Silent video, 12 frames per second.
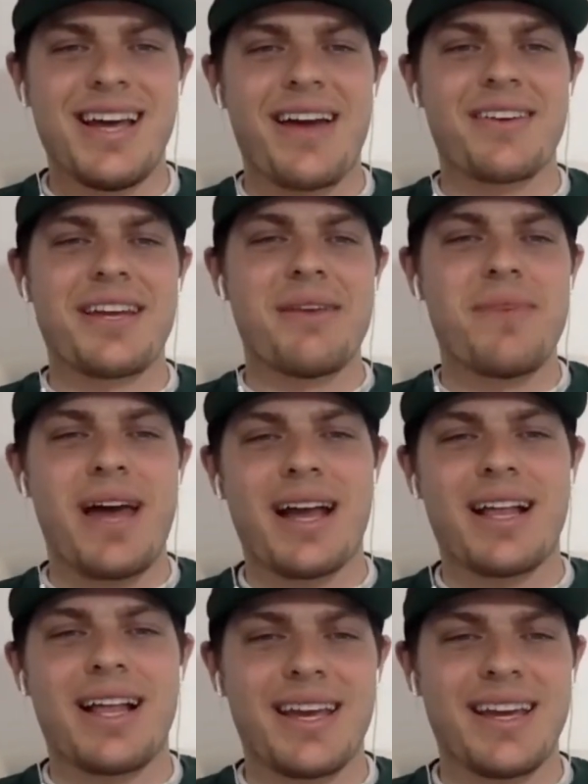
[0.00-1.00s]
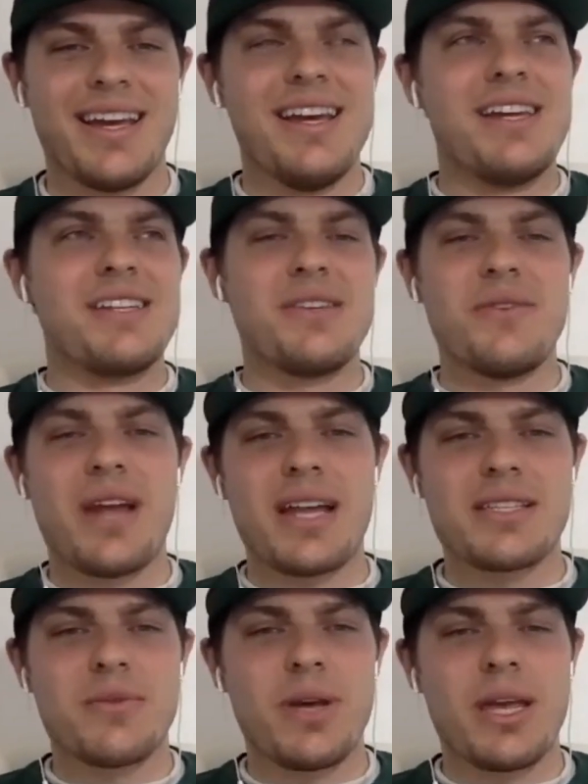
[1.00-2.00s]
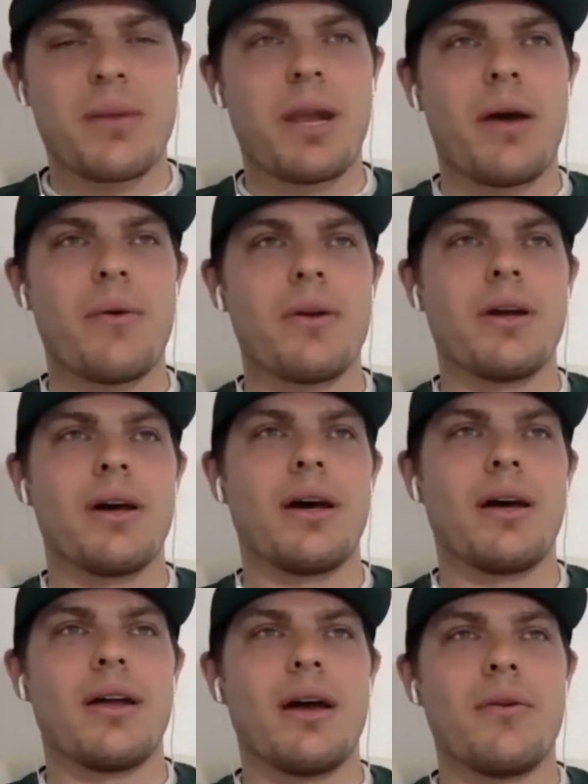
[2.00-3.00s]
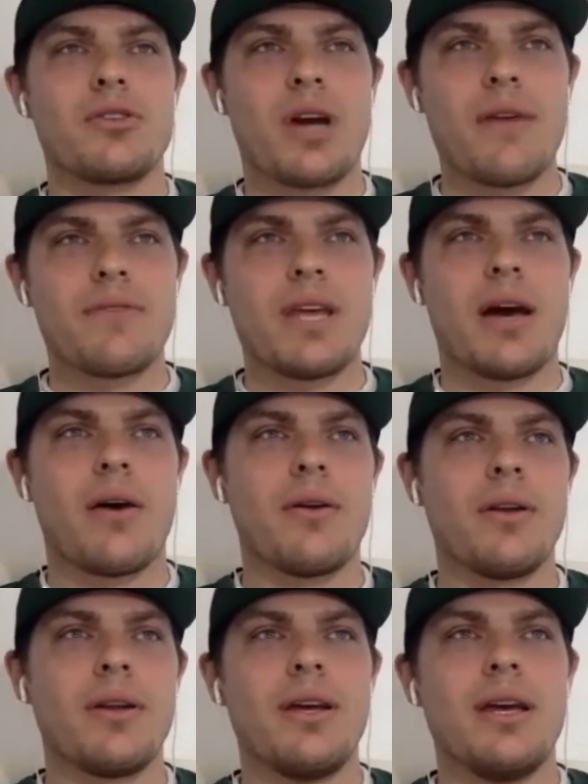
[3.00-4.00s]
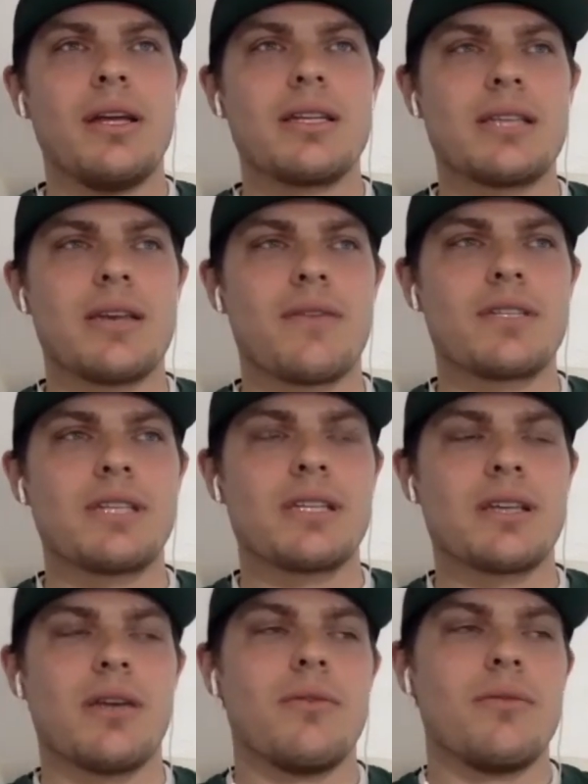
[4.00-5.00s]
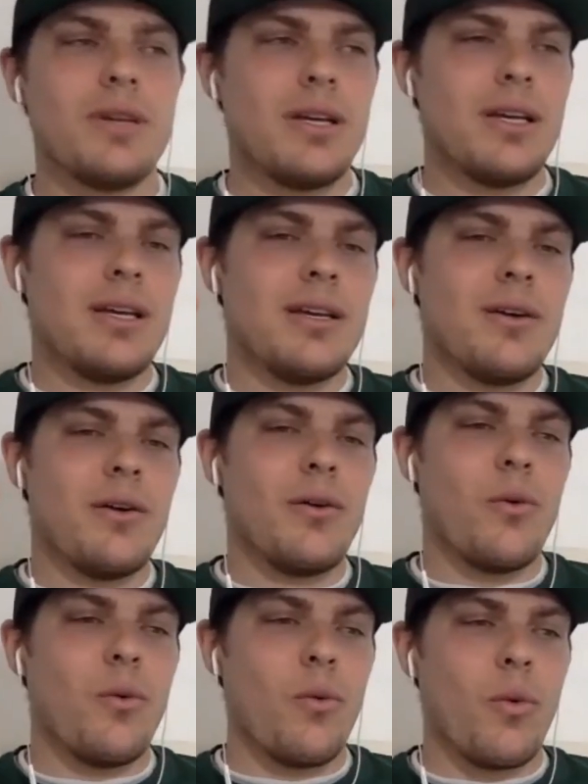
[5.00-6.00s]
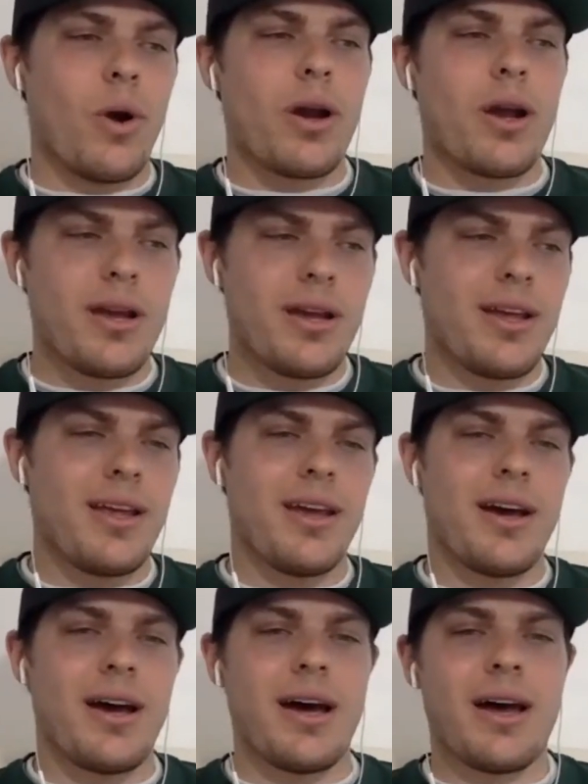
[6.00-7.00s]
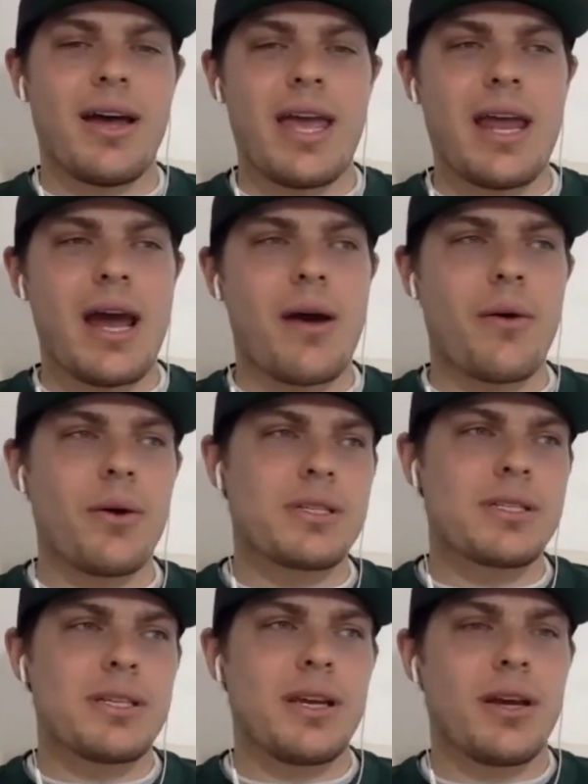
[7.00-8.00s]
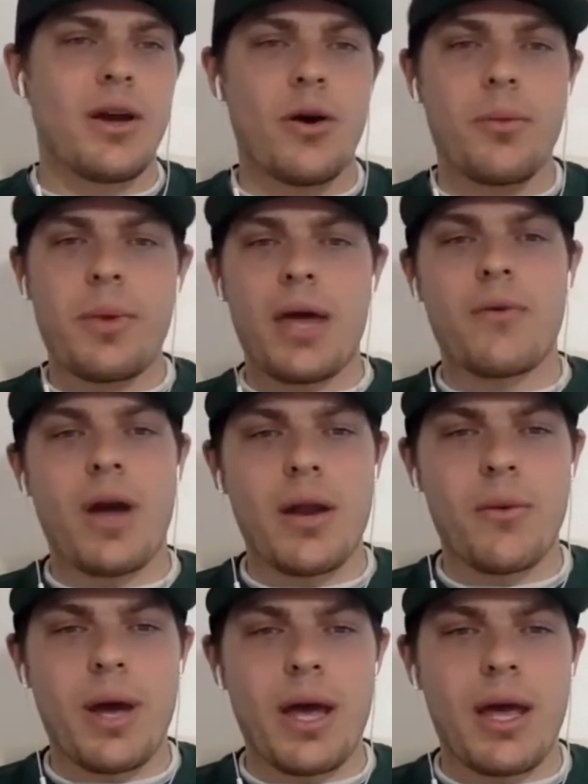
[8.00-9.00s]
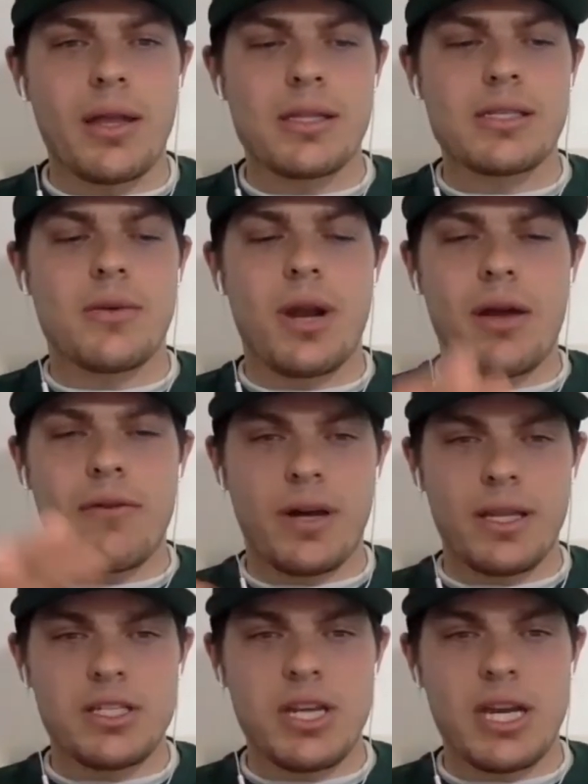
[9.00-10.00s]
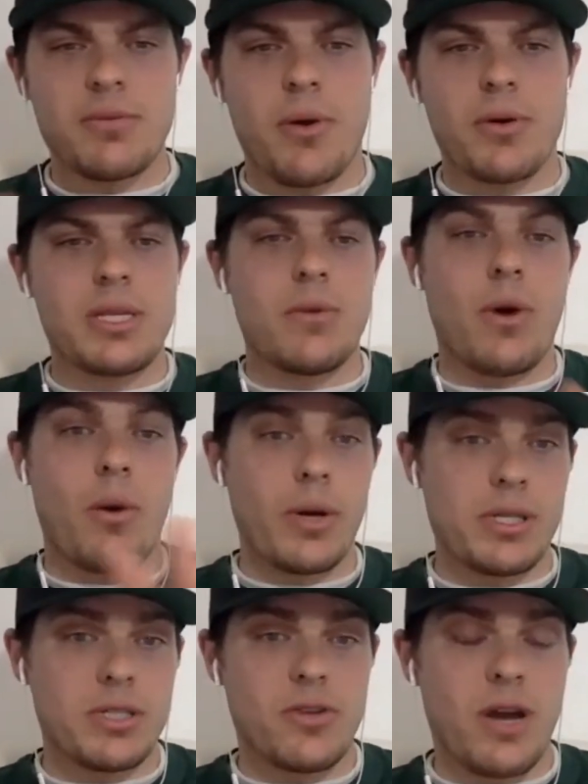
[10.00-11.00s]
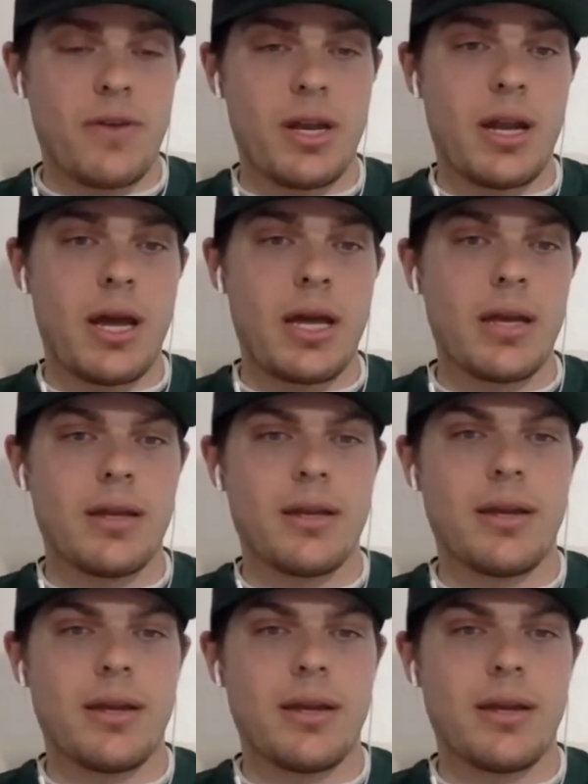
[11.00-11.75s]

I'd come back like two nights a week, but I would, uh, I would drive down to San Francisco, work uh, eight hours, go to bed right away. This is when I finally changed my routine where I wasn't driving at night.